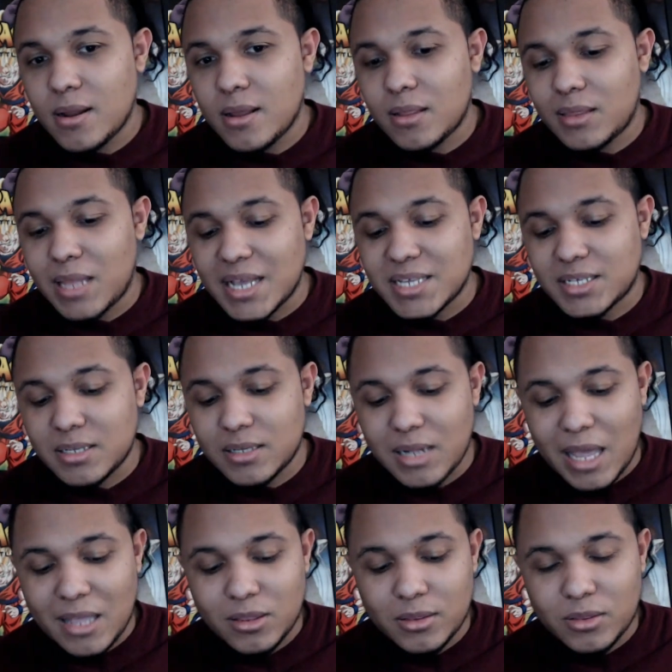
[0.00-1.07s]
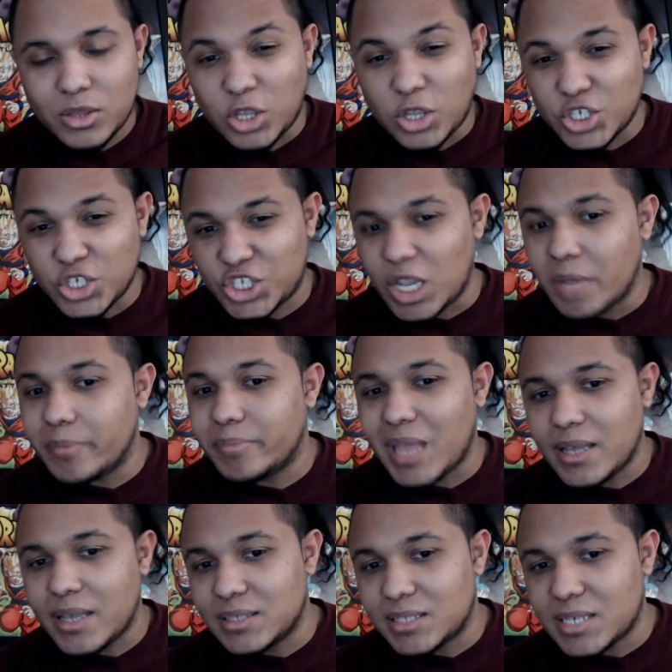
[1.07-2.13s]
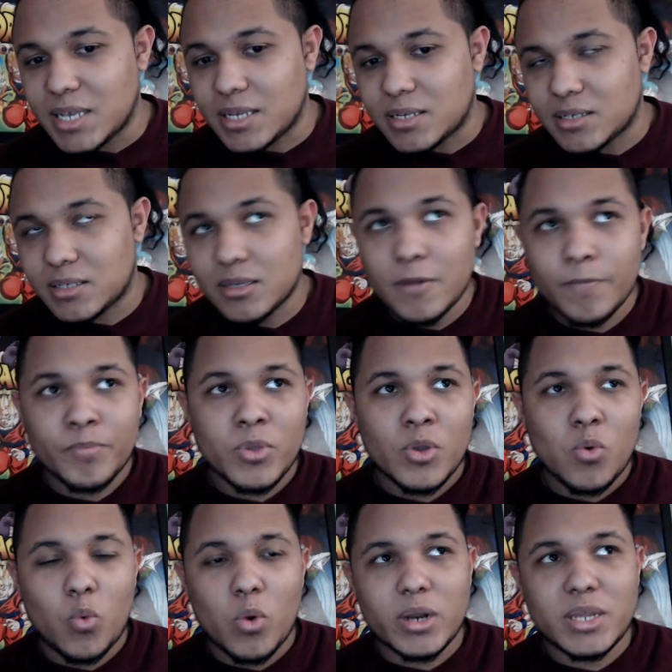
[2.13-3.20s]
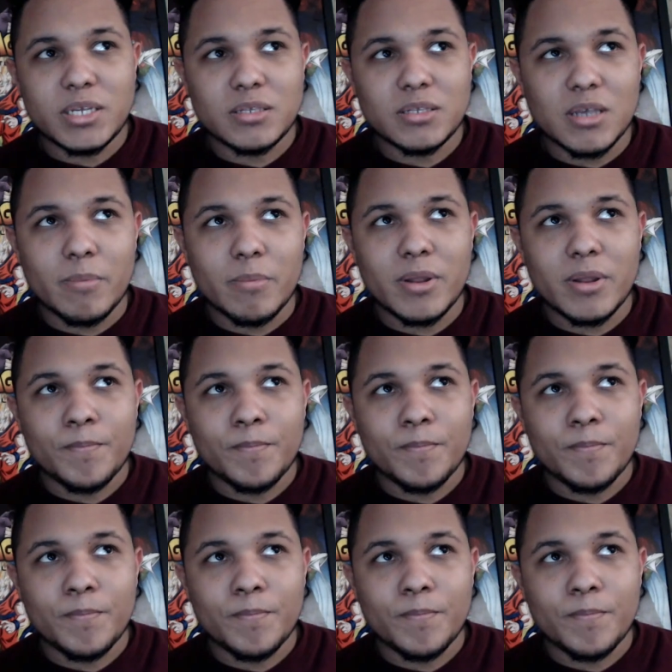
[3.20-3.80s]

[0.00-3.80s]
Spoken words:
That's like the shape that he takes when he's summoned.